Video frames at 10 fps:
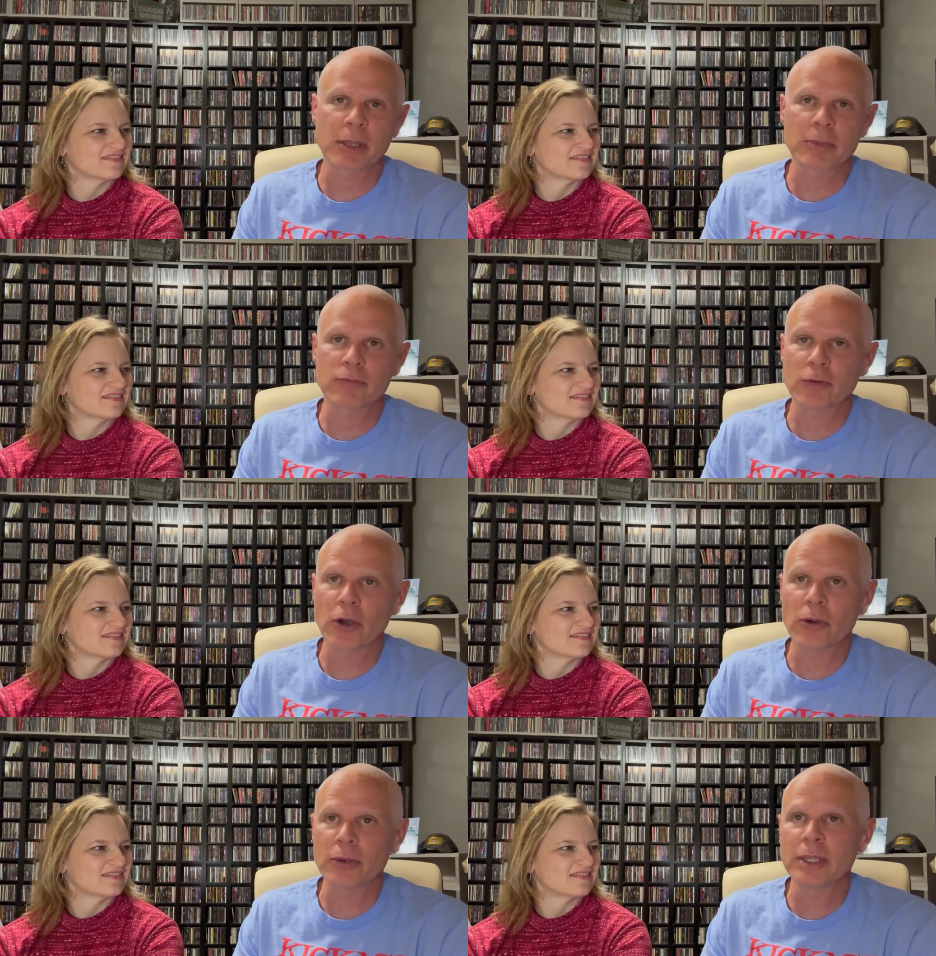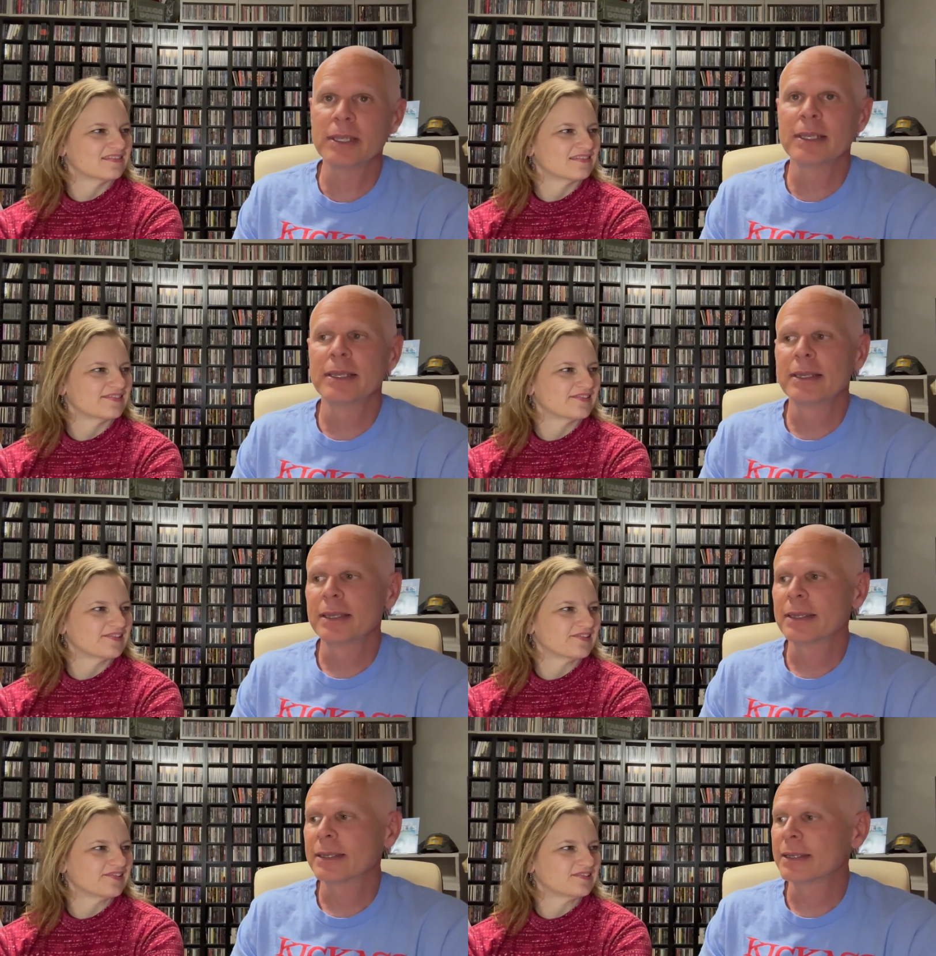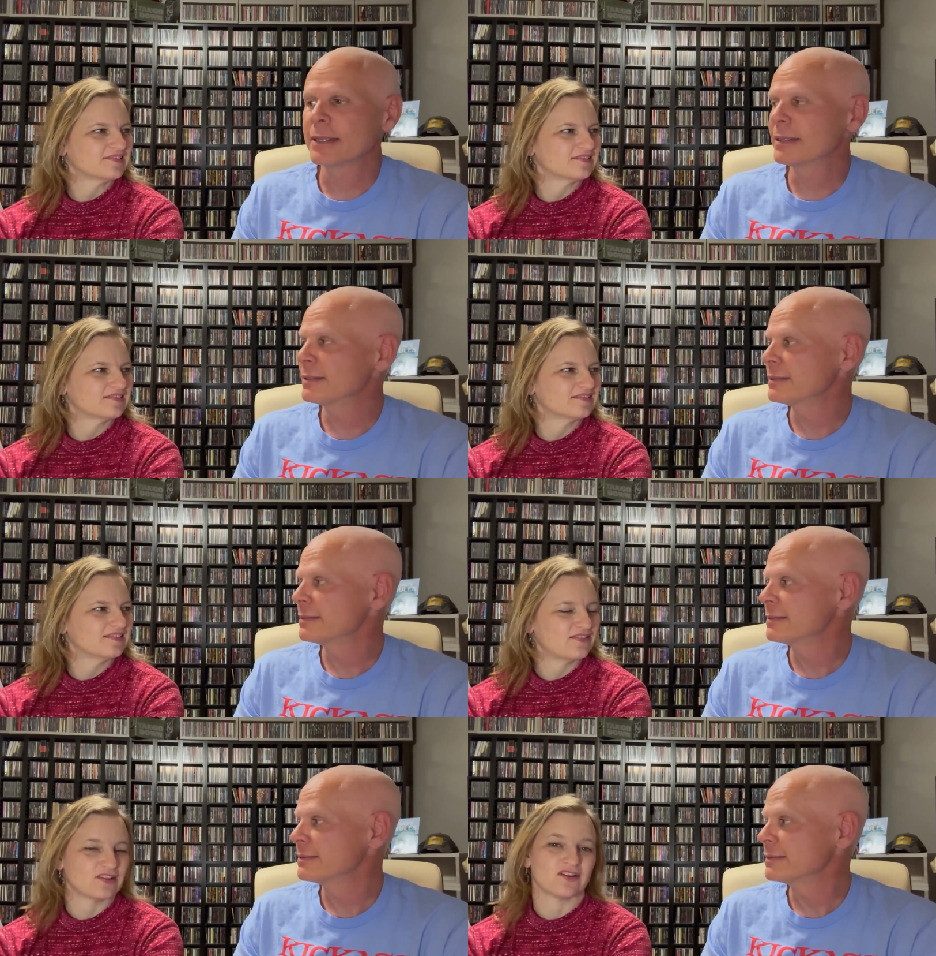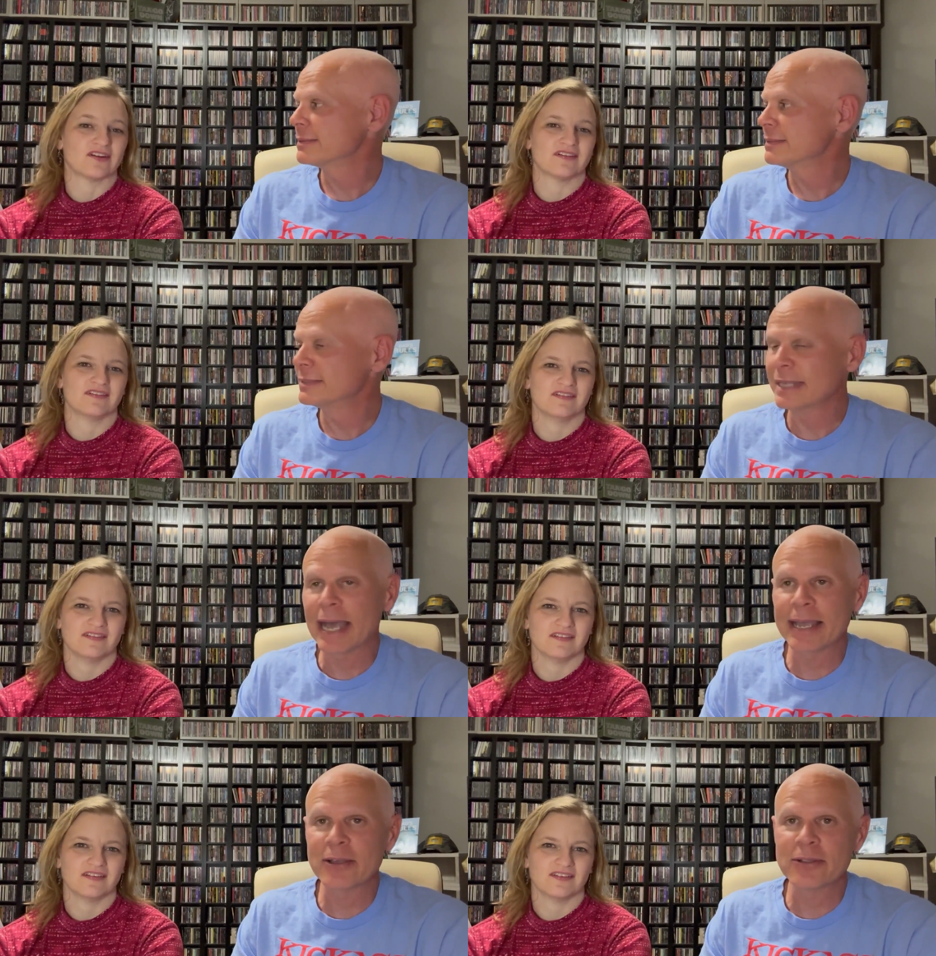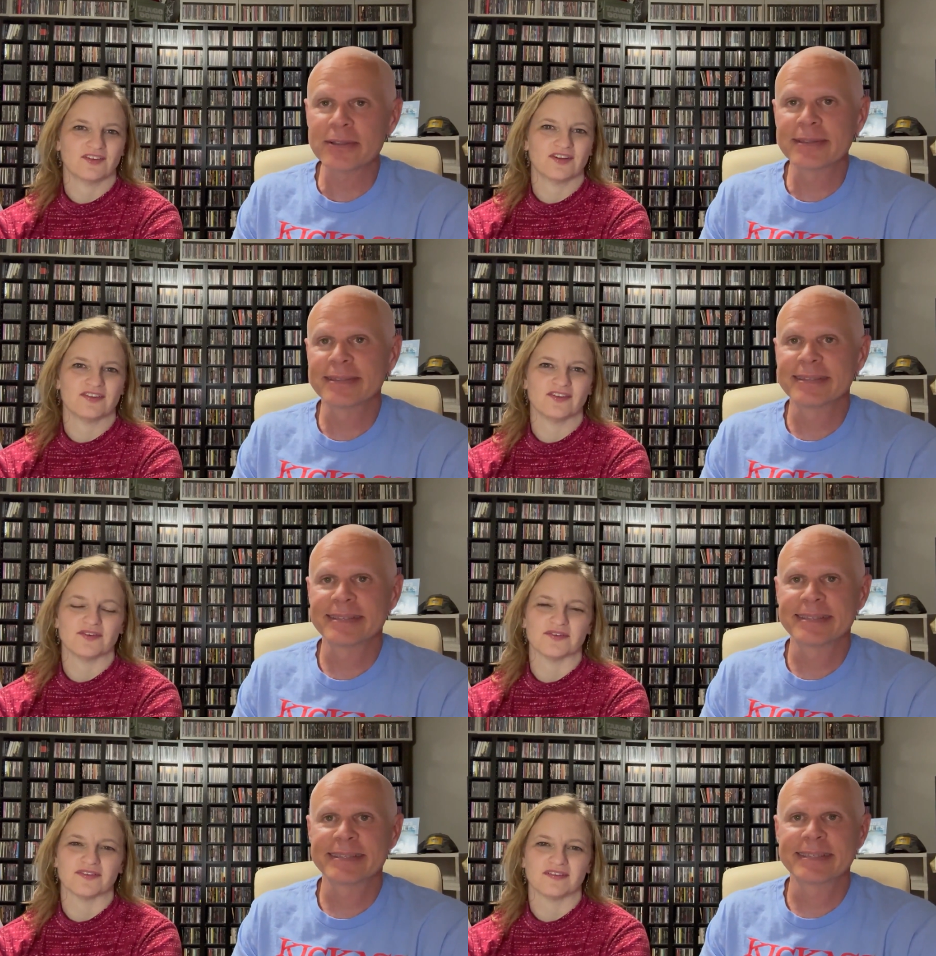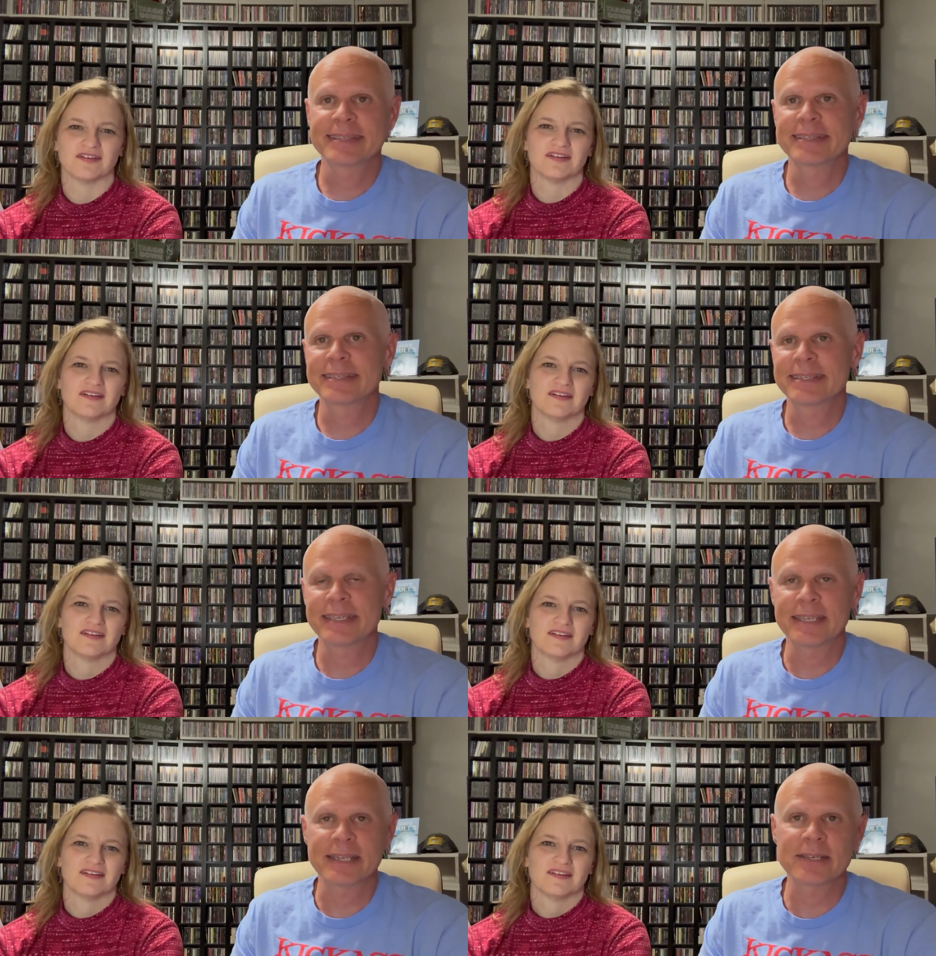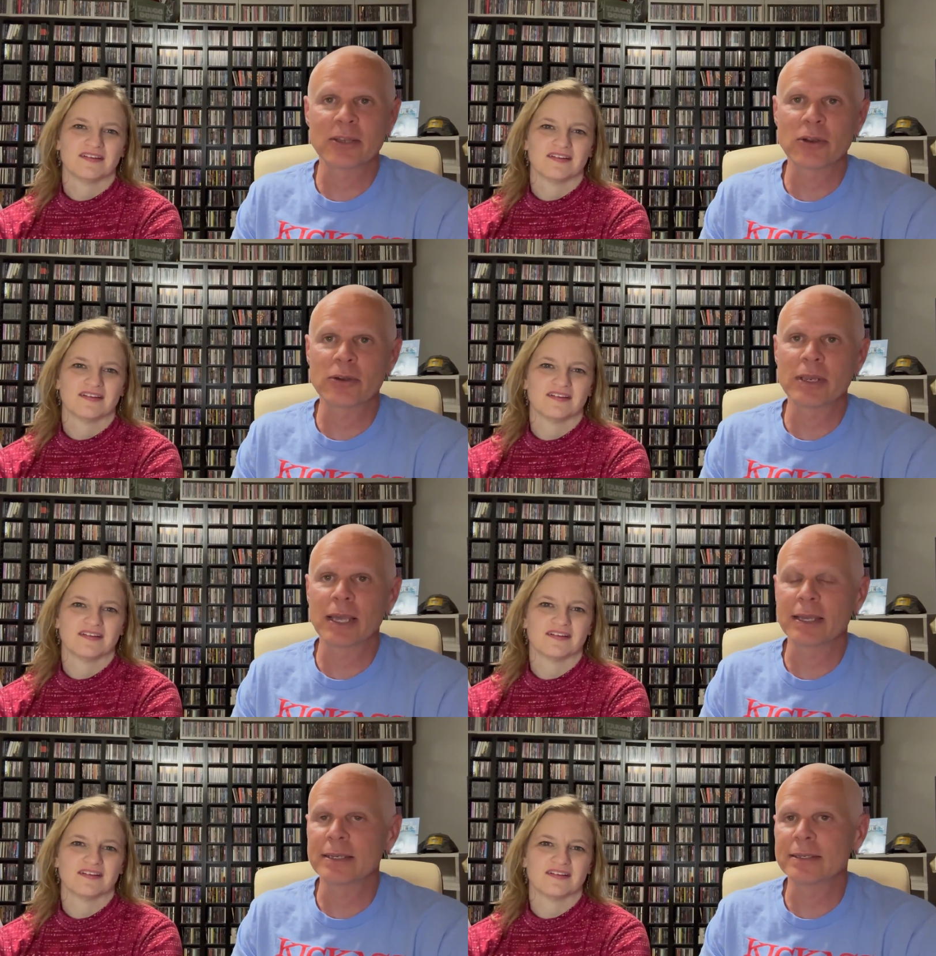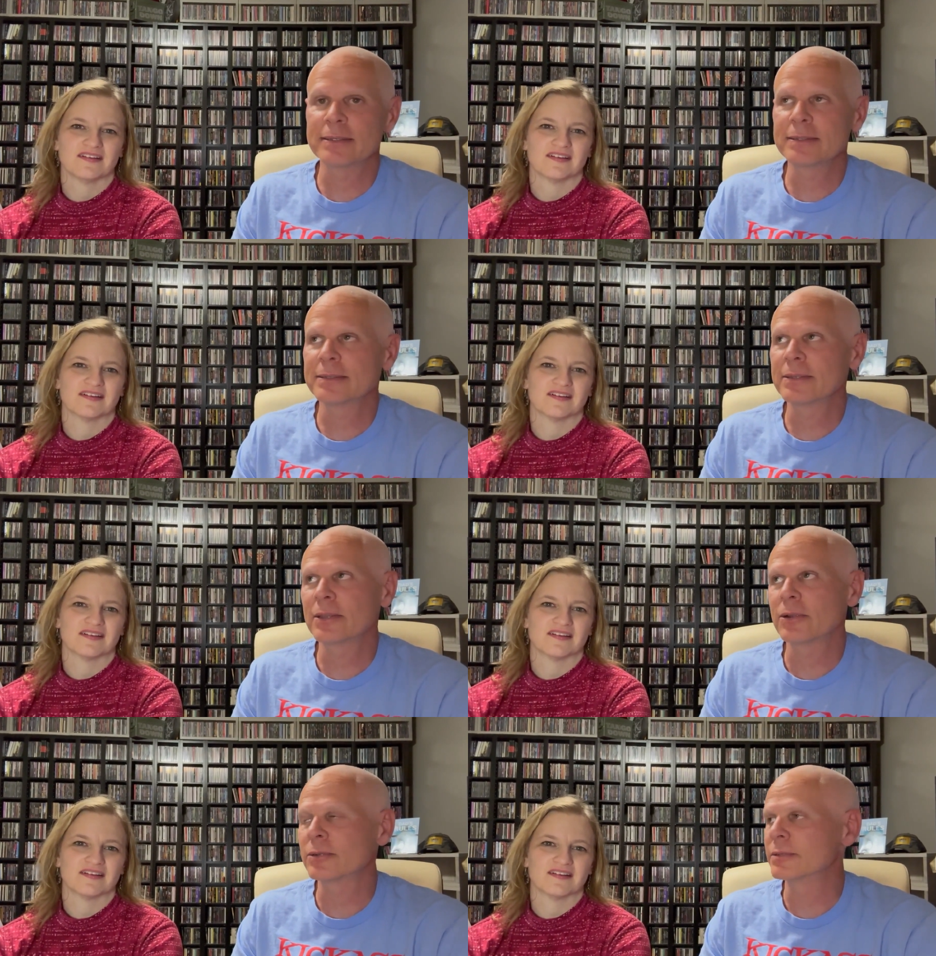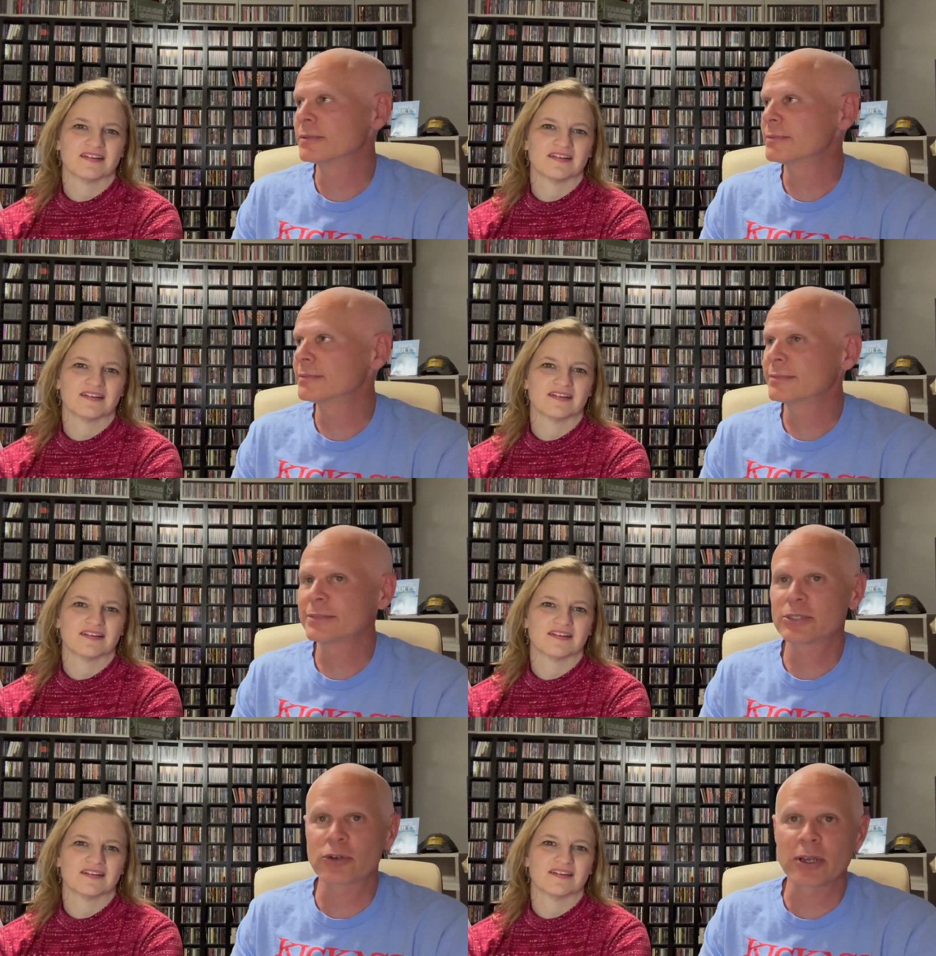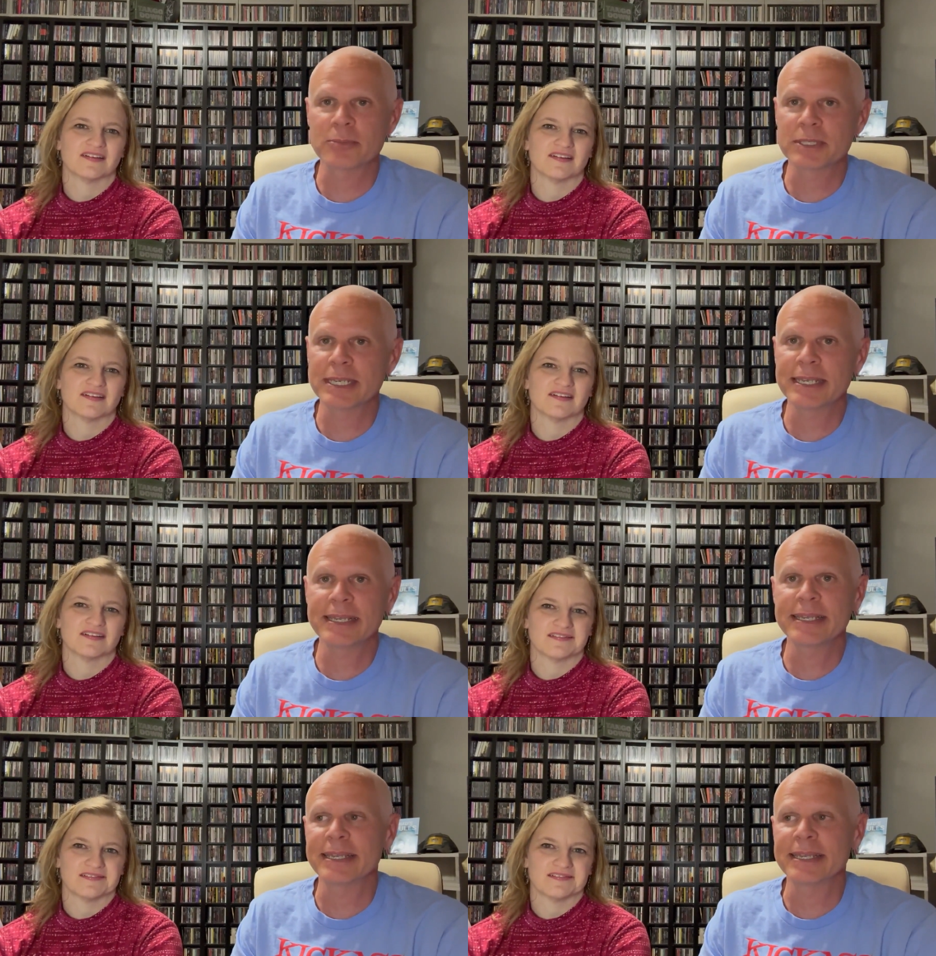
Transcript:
Speaker 1: up the phone. It's learn. Dial. Learn and do learn uh, learn scripting